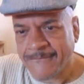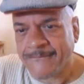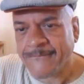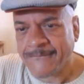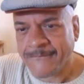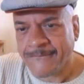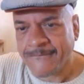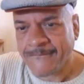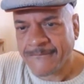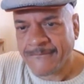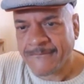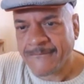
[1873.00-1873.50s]

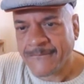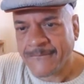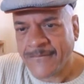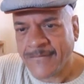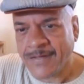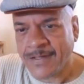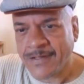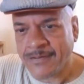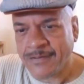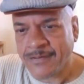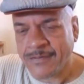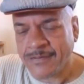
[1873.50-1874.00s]

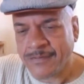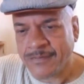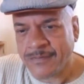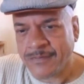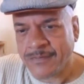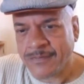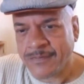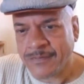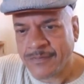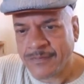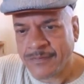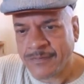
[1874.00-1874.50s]

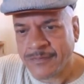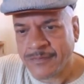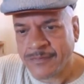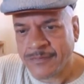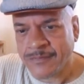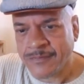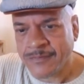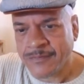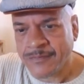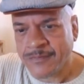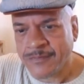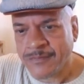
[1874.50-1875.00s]

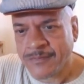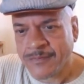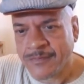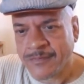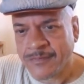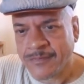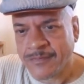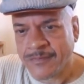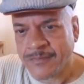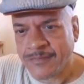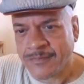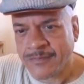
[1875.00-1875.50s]

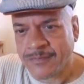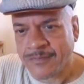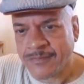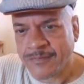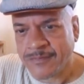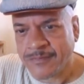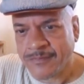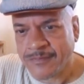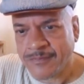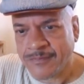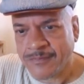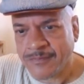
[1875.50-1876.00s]

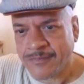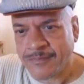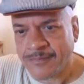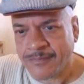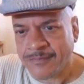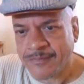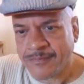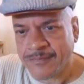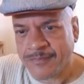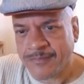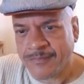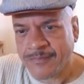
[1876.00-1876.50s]

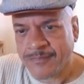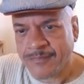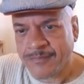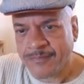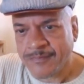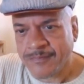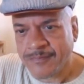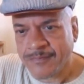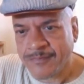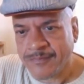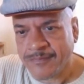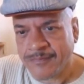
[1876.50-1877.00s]

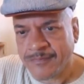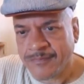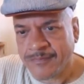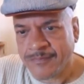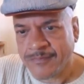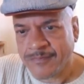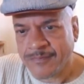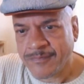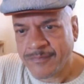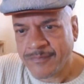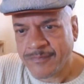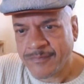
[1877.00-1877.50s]

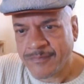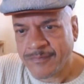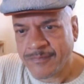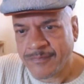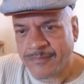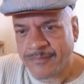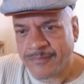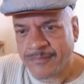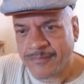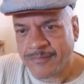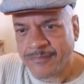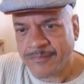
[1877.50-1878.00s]

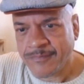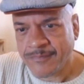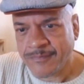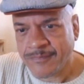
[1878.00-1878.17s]
(not speaking)